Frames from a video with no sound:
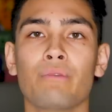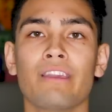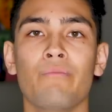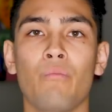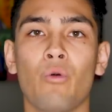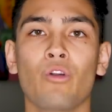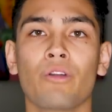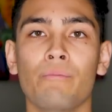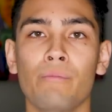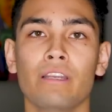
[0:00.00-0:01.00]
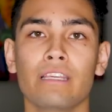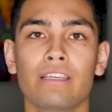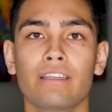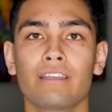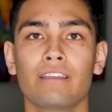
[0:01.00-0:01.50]
me more money.
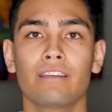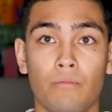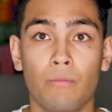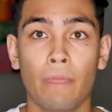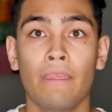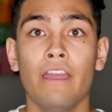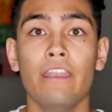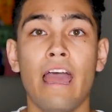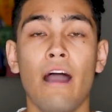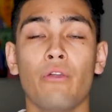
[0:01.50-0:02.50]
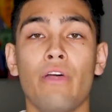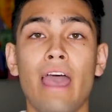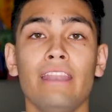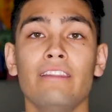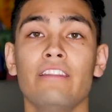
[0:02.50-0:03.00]
Now,
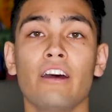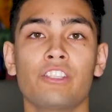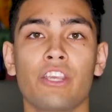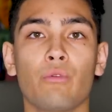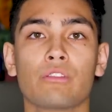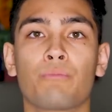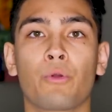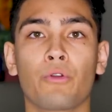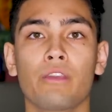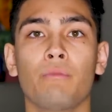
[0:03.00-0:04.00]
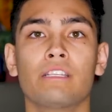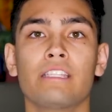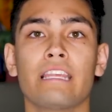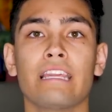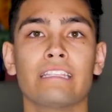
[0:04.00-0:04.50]
that in a nutshell was pretty
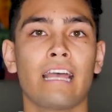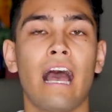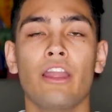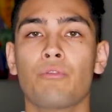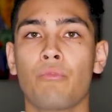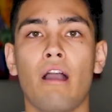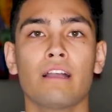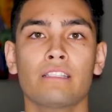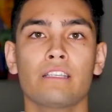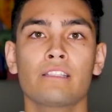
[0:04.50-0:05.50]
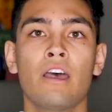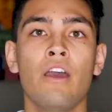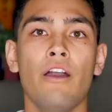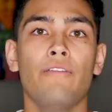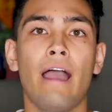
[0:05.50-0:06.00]
much the entire process
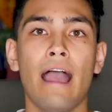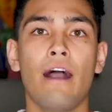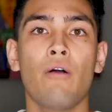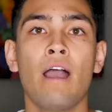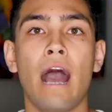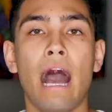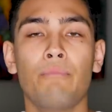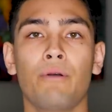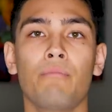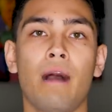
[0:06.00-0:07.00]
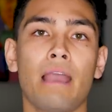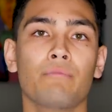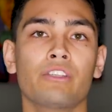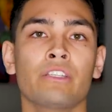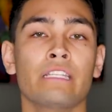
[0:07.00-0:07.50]
of how I put my
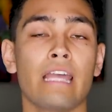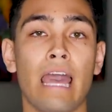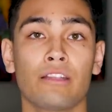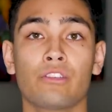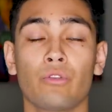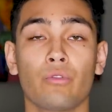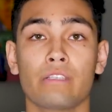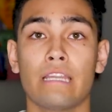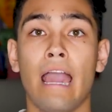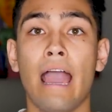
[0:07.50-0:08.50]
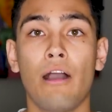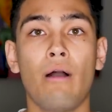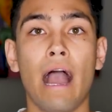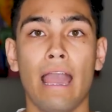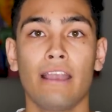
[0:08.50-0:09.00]
machines at stores and how
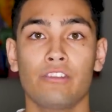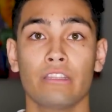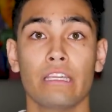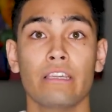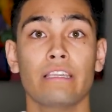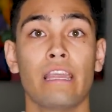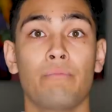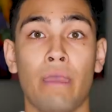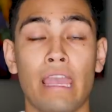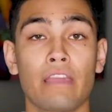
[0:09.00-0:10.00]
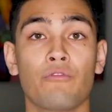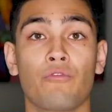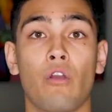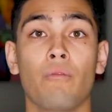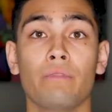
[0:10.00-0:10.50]
I actually get paid
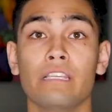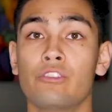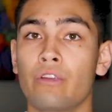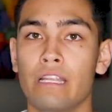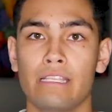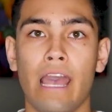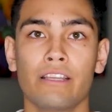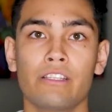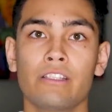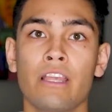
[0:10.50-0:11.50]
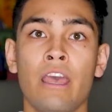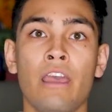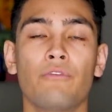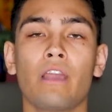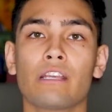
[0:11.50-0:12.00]
from these transactions.
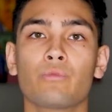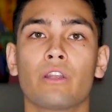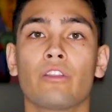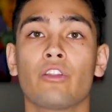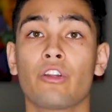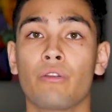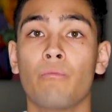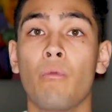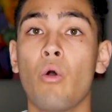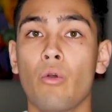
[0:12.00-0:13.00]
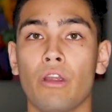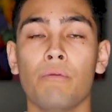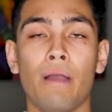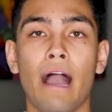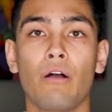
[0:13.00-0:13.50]
If you guys want to learn more
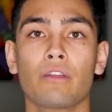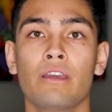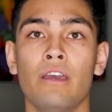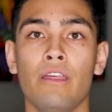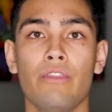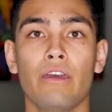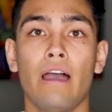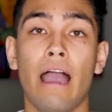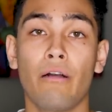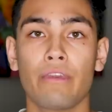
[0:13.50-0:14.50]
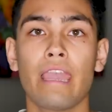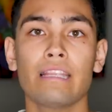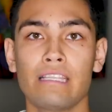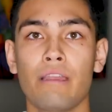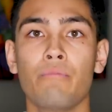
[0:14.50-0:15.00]
about how the
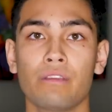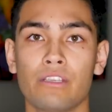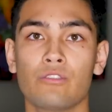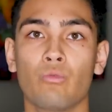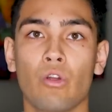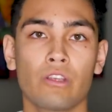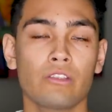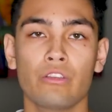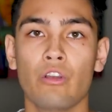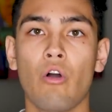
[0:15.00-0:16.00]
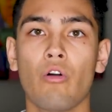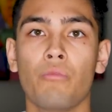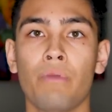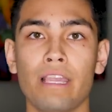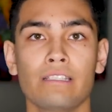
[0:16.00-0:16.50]
ATM business works, you know, all
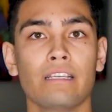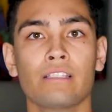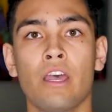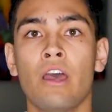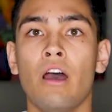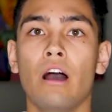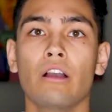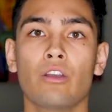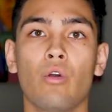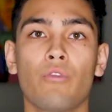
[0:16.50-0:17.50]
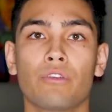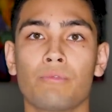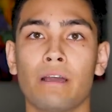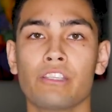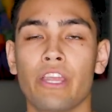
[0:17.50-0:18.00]
the basics, go over
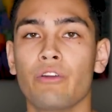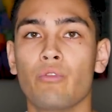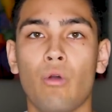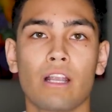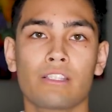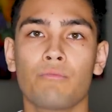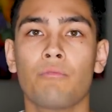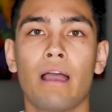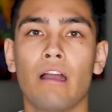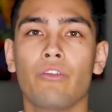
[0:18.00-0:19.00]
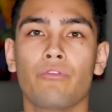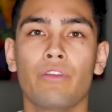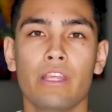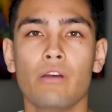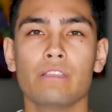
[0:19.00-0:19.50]
to my channel and watch some of my other
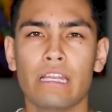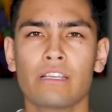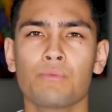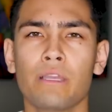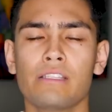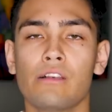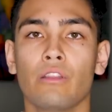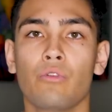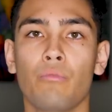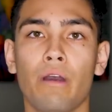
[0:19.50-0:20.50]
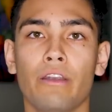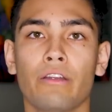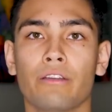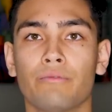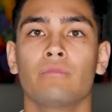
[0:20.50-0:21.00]
videos, and it explains it a little better.